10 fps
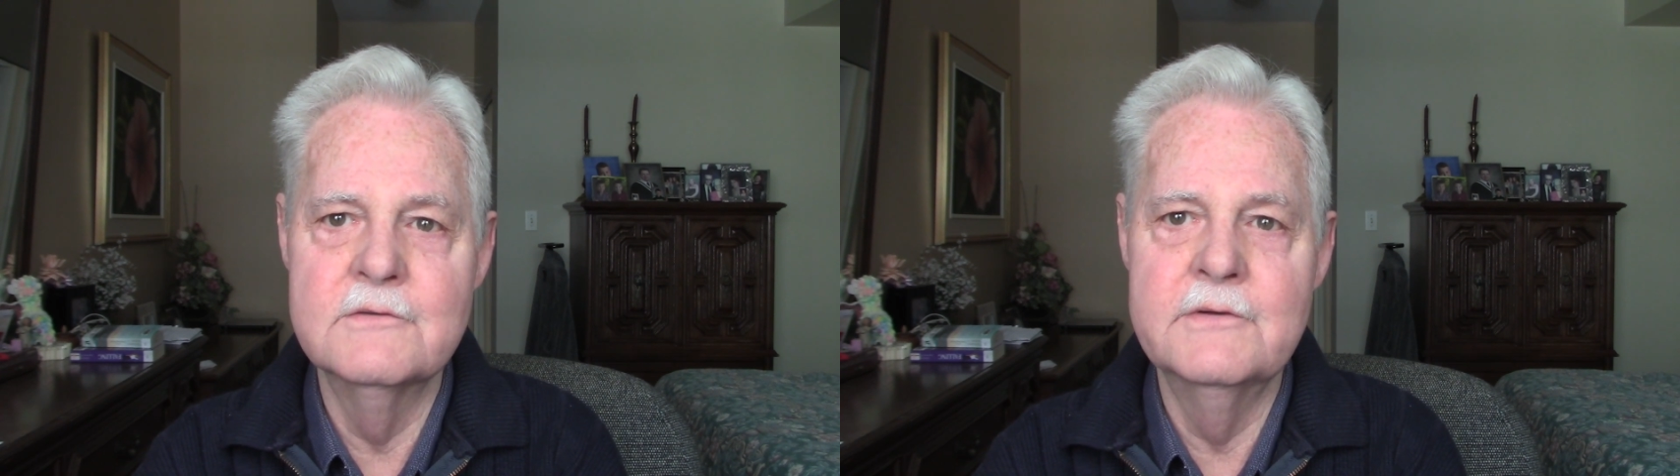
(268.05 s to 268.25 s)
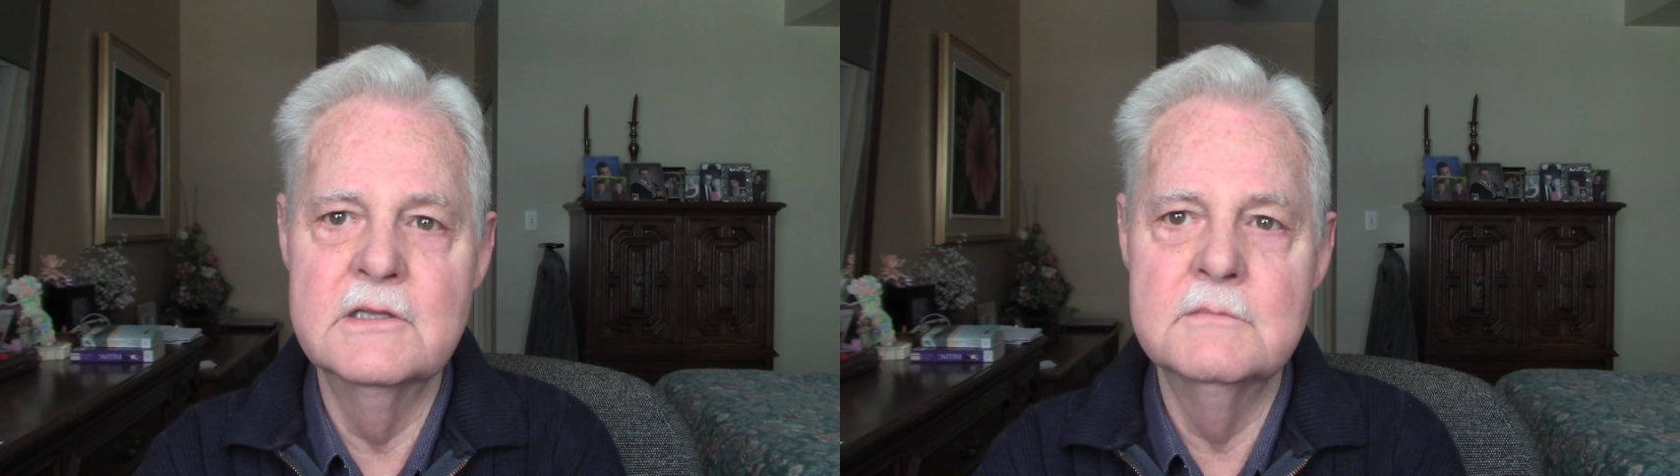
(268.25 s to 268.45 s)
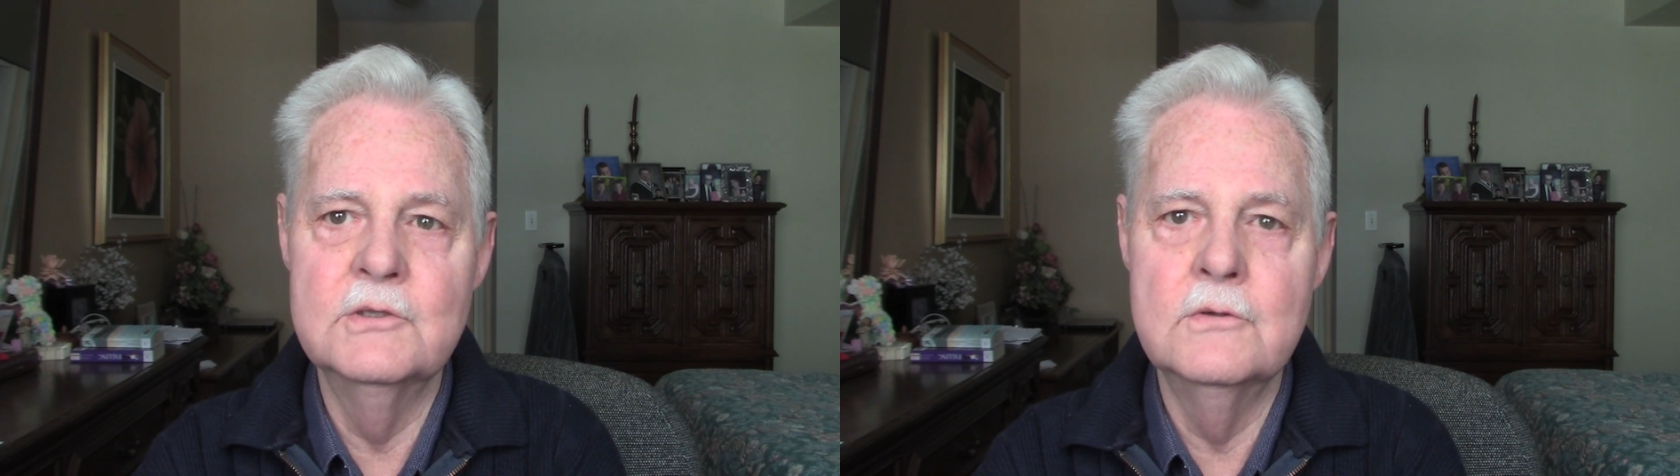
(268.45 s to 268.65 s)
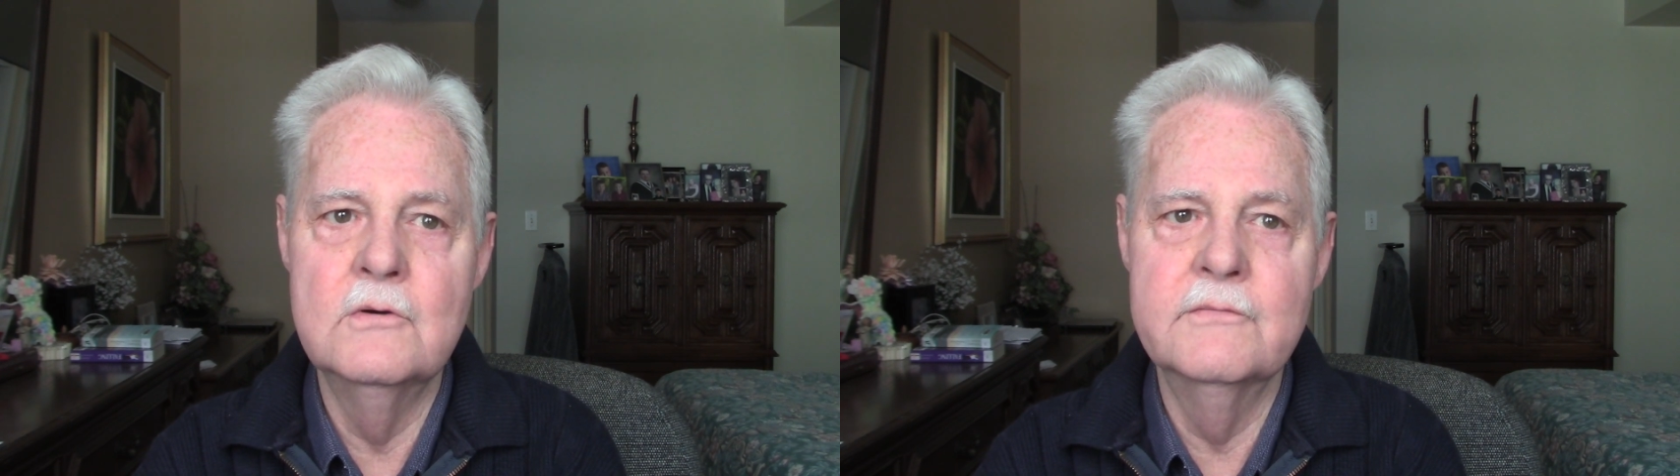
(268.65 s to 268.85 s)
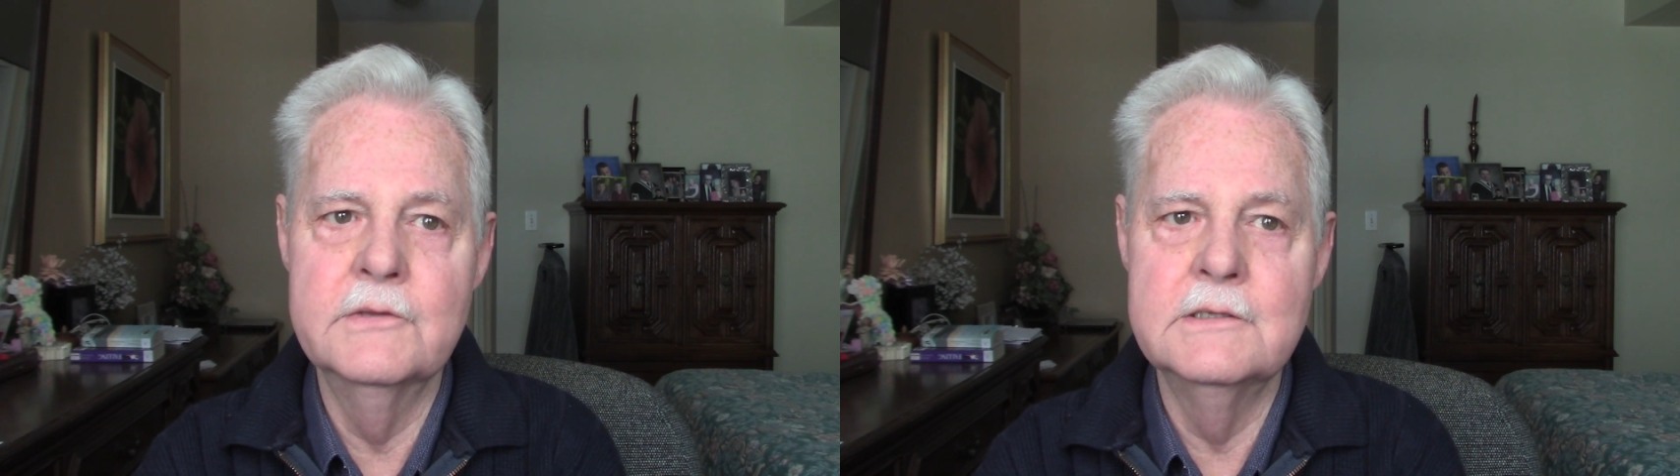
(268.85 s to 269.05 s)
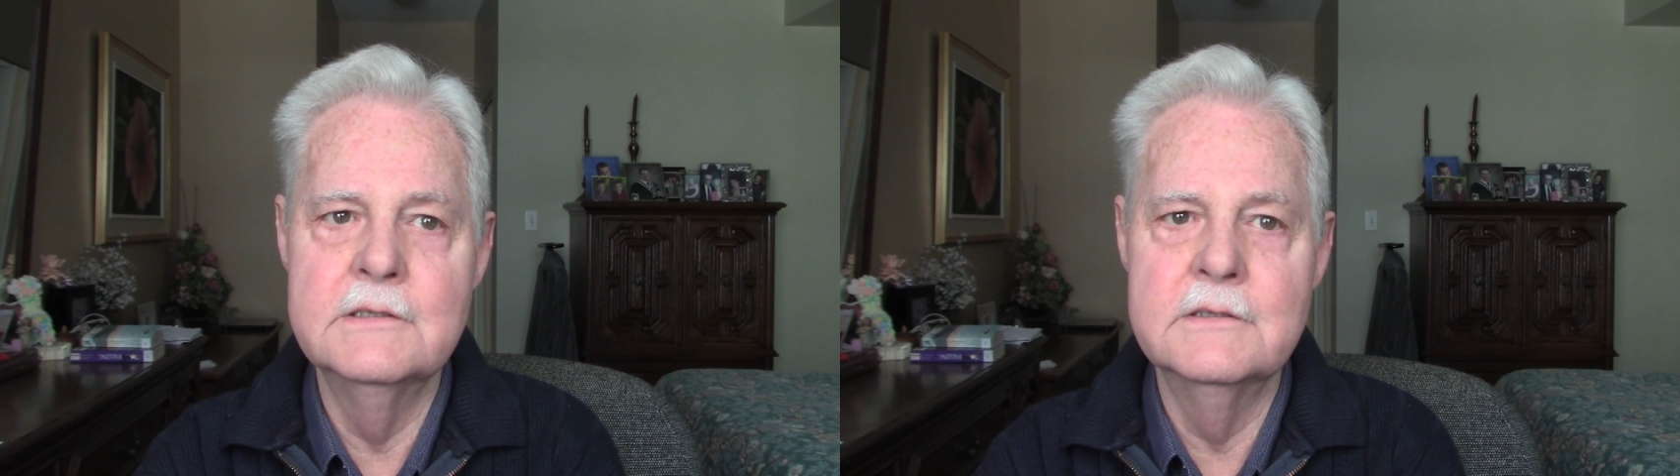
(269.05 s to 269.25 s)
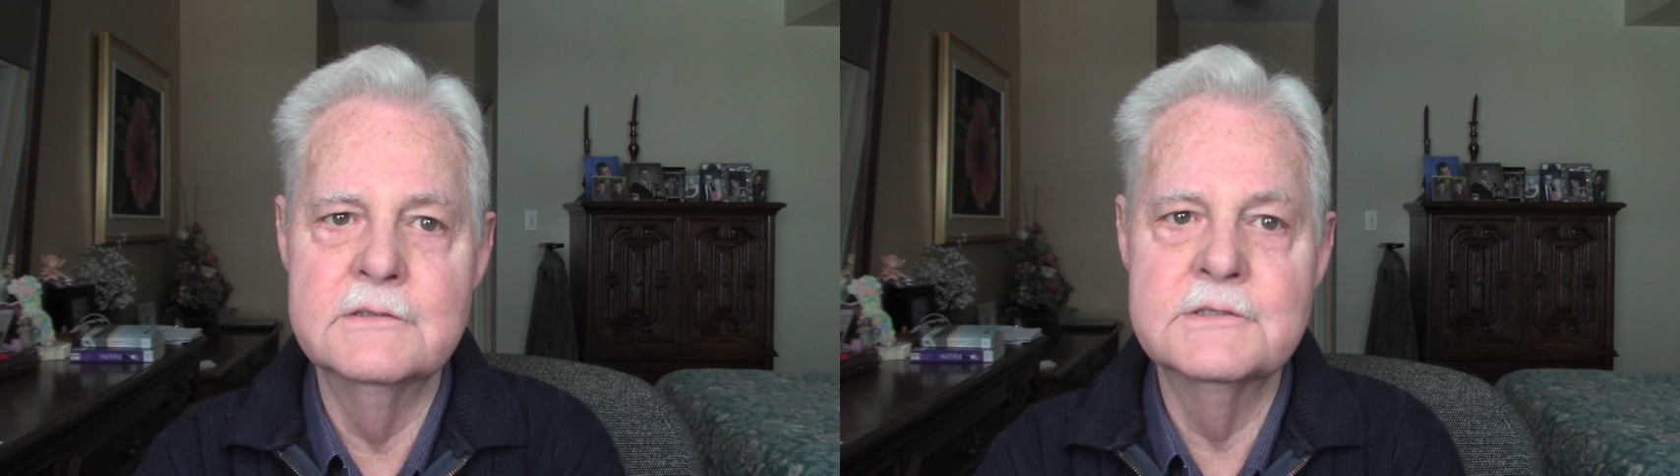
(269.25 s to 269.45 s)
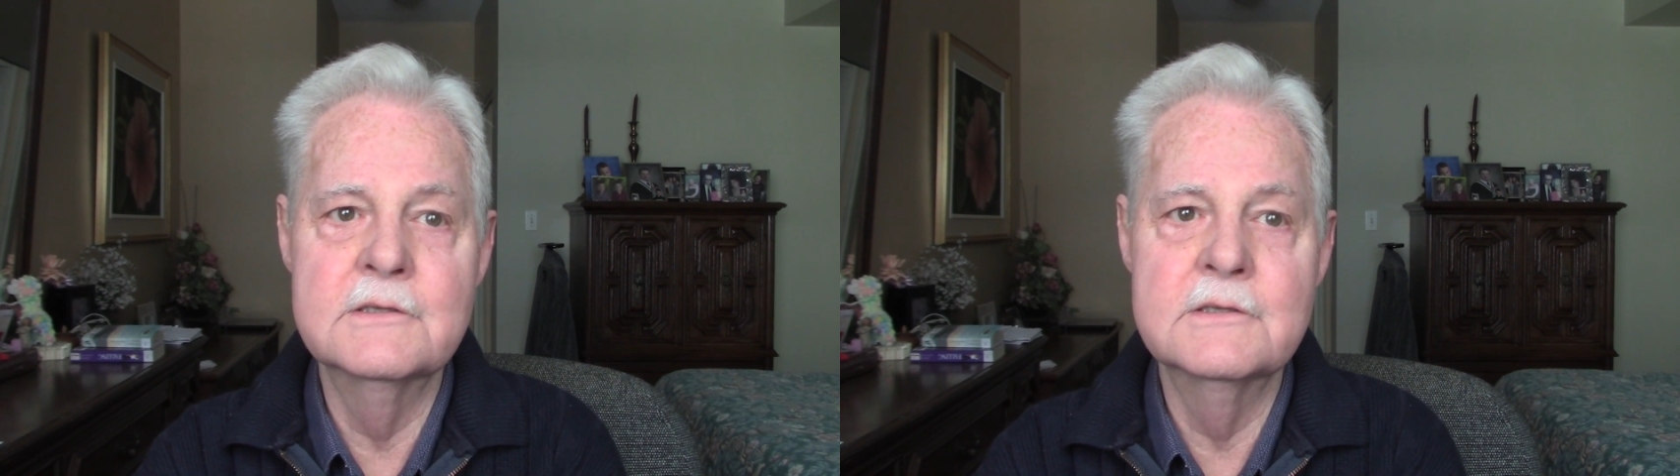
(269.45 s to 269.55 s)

available over the years,